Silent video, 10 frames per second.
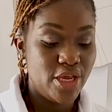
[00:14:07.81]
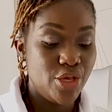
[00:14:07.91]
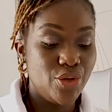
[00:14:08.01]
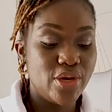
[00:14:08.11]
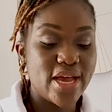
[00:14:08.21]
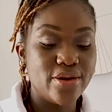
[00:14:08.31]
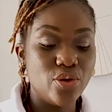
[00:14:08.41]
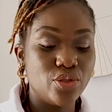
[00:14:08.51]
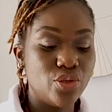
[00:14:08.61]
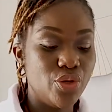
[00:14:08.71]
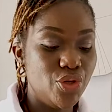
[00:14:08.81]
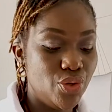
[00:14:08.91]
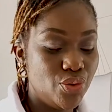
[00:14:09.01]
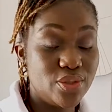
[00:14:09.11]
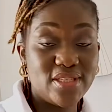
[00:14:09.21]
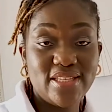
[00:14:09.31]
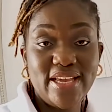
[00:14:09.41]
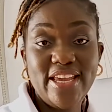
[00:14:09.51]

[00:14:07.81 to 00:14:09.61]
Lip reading: you can also use the